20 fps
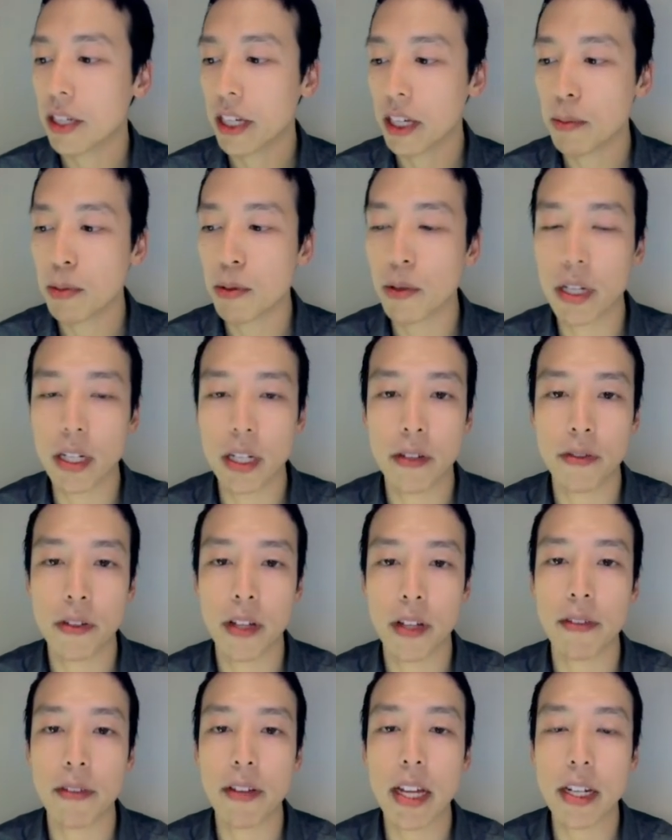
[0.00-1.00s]
You get a point if
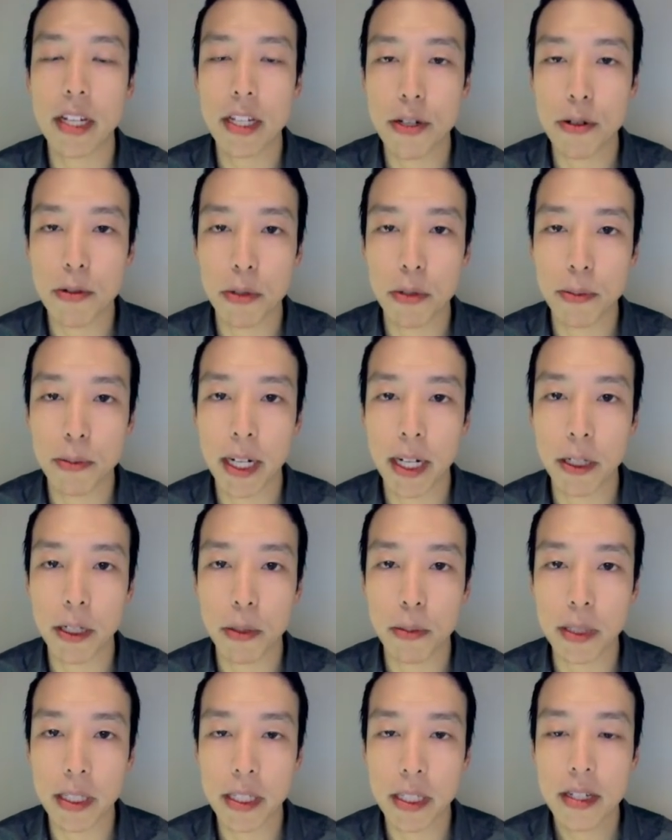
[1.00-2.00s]
you have any cerebral
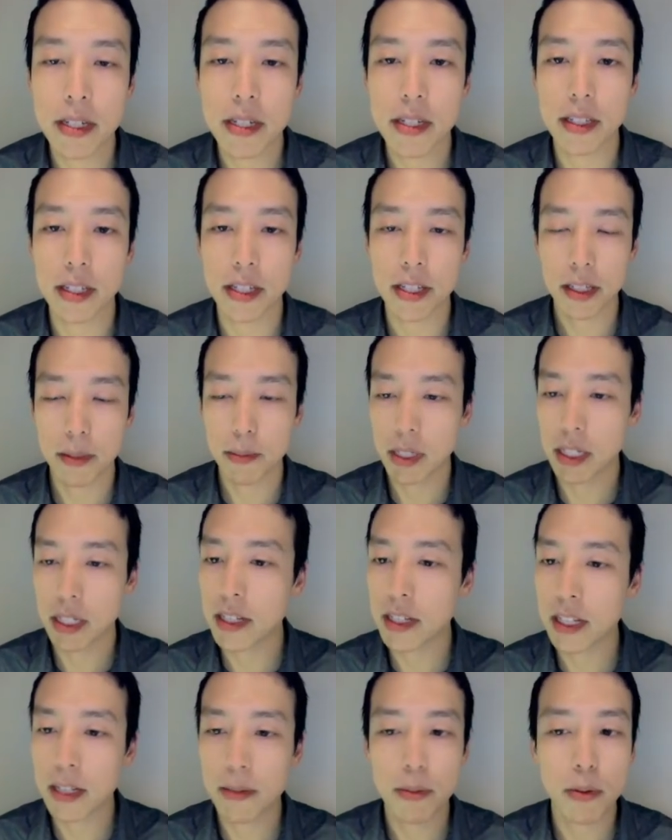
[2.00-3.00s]
microbleeds. These can be
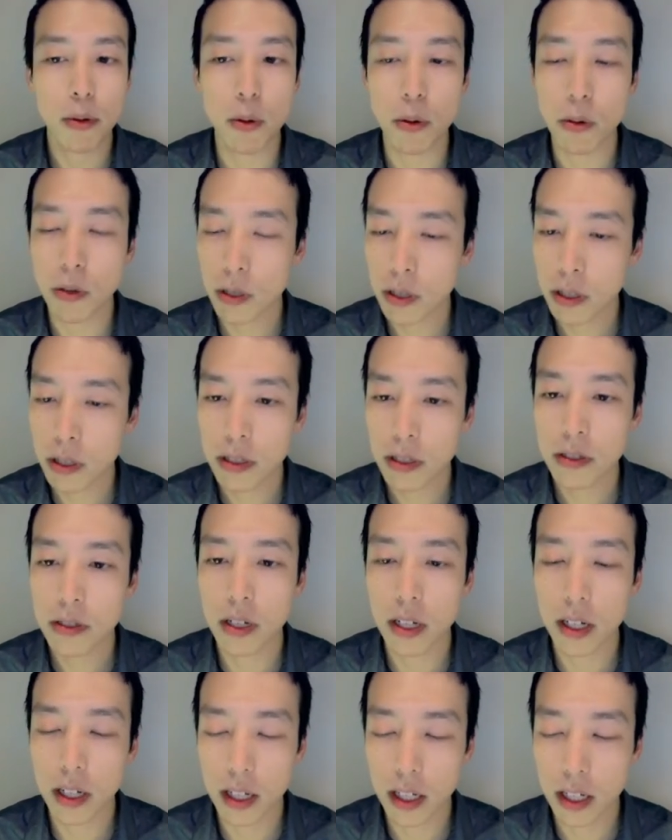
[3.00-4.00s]
deep or
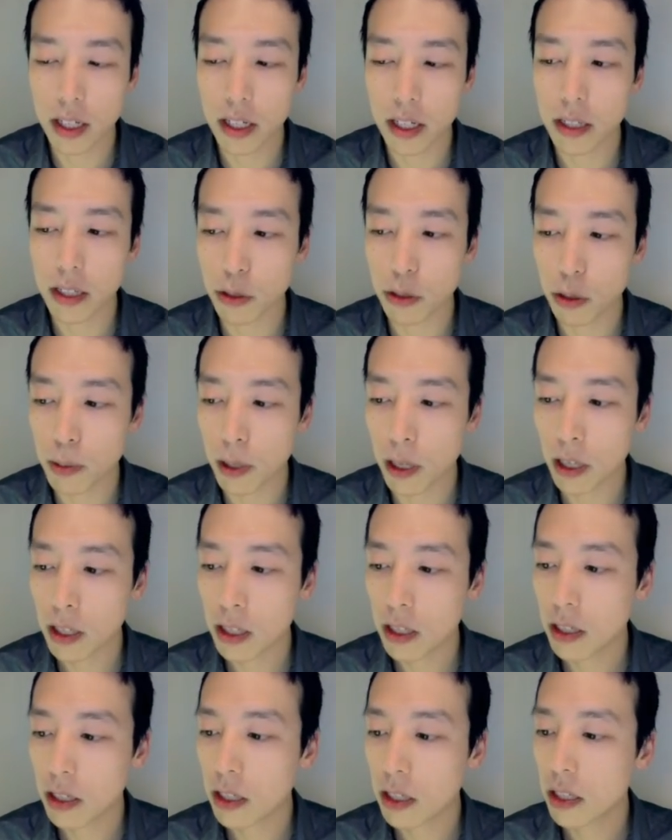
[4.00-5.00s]
lobar.
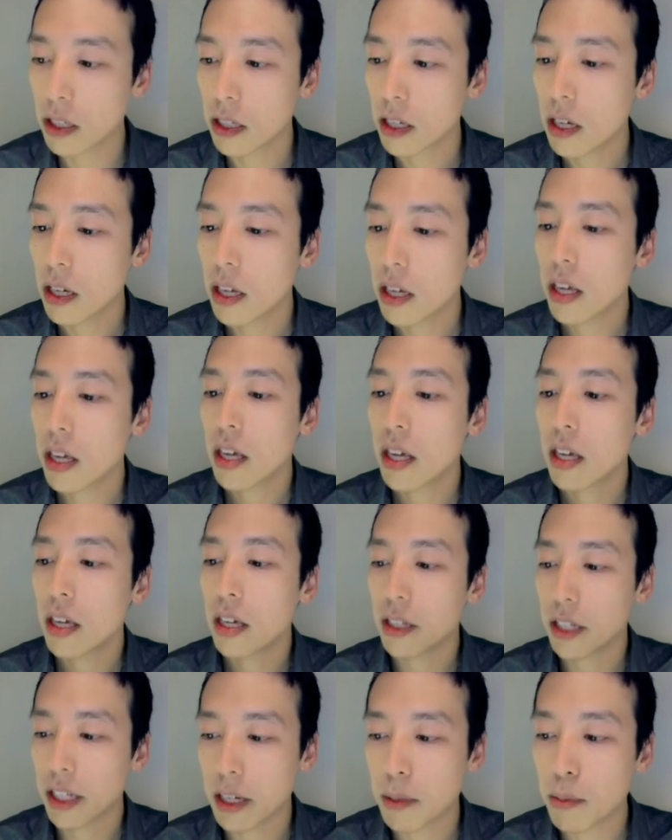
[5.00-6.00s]

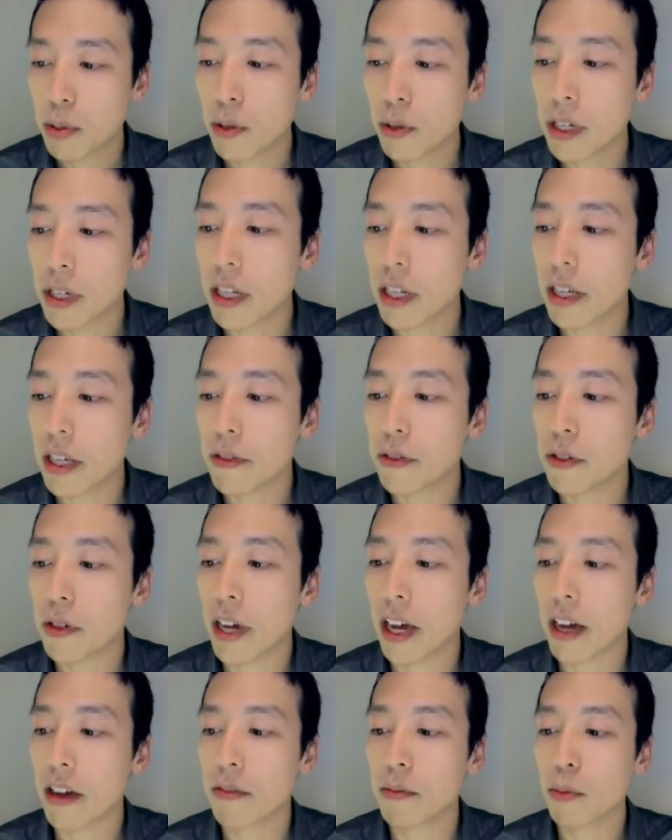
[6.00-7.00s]
You get a point if
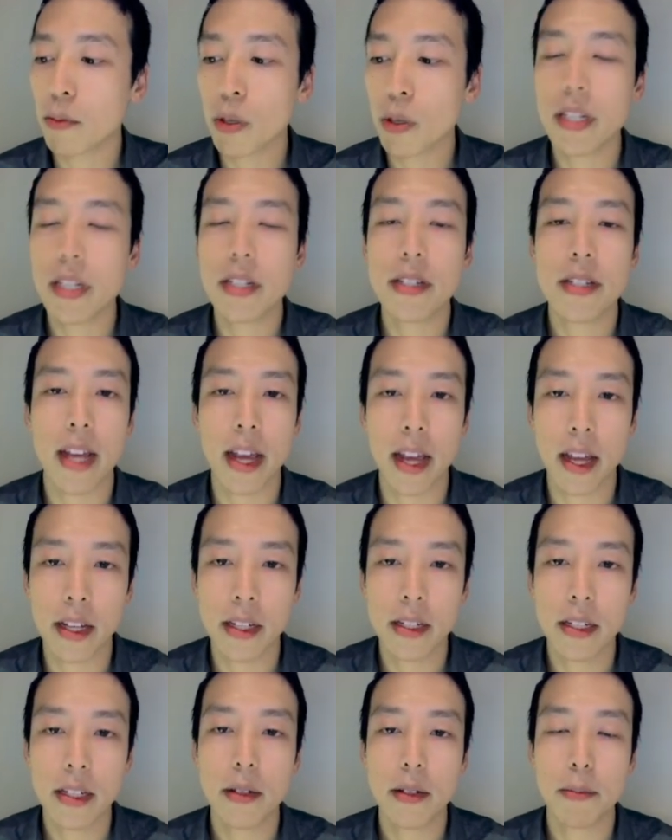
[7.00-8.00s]
you have more than
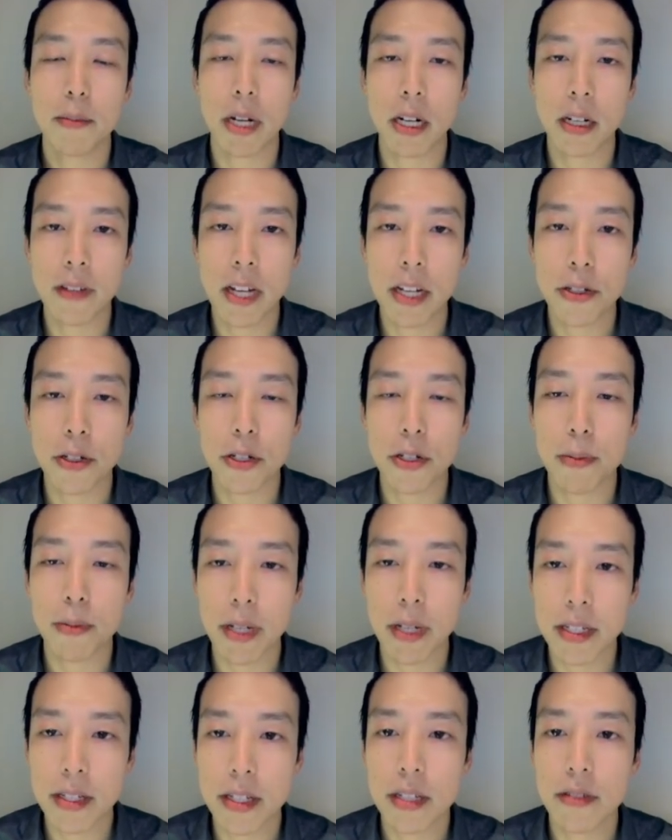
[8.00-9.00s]
10 perivascular
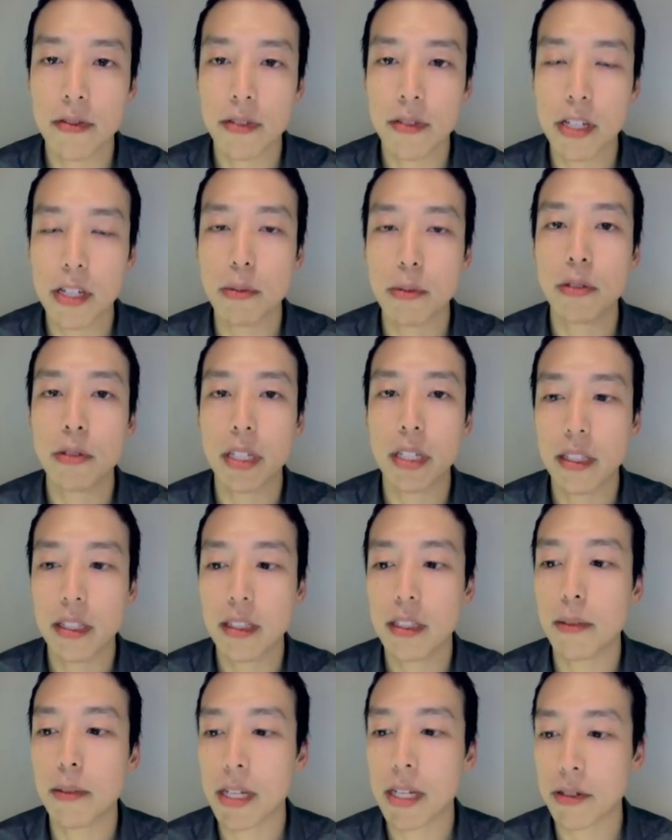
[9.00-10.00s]
spaces visible
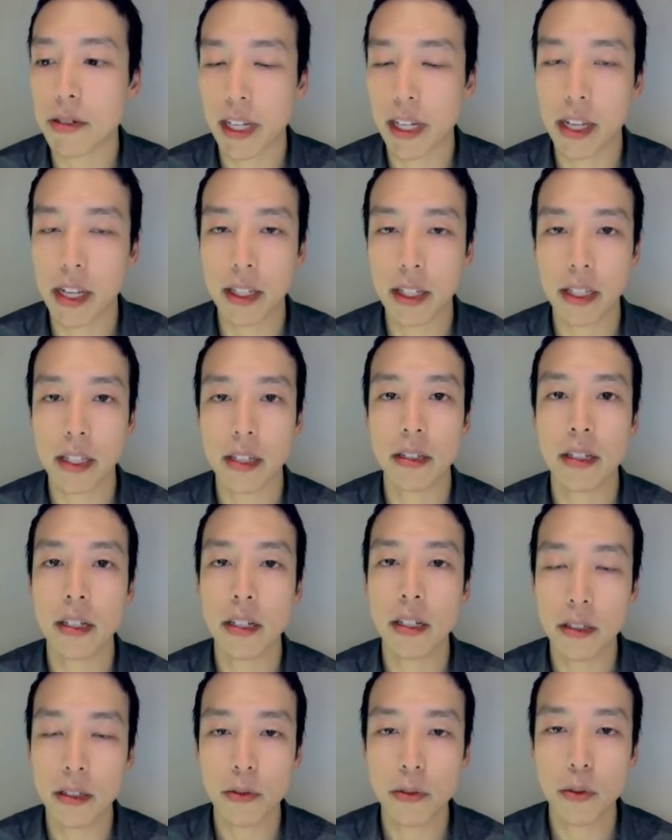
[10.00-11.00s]
in the basal ganglia
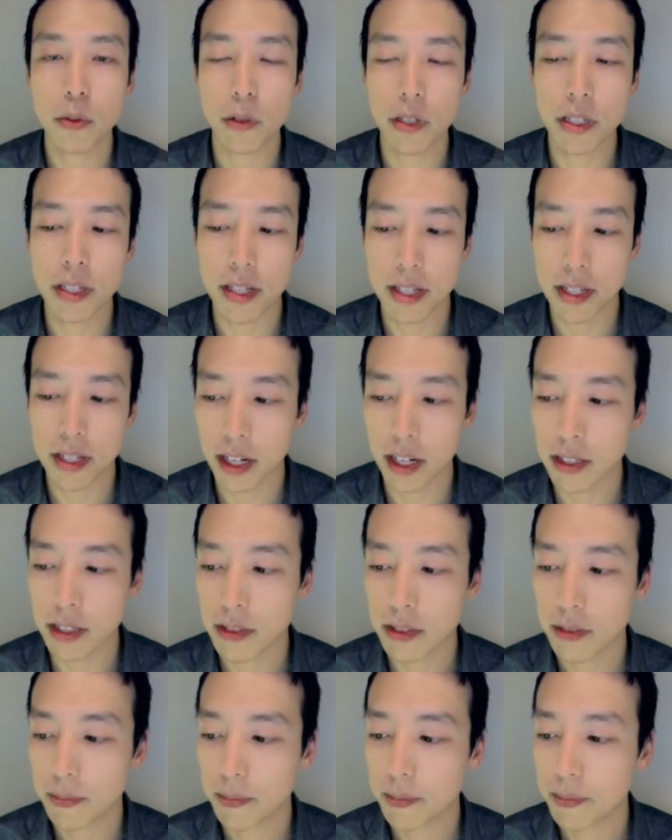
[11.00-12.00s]
of one
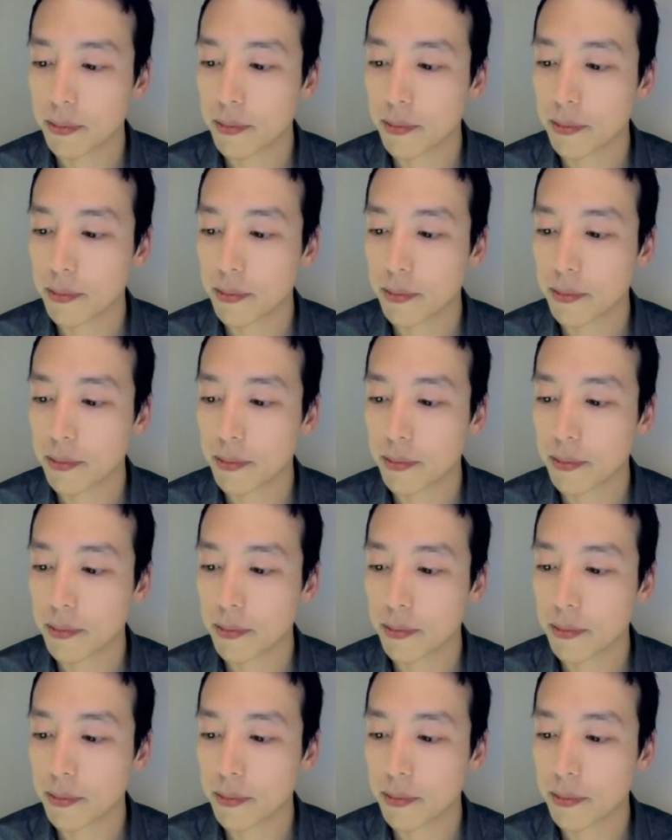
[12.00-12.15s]
side.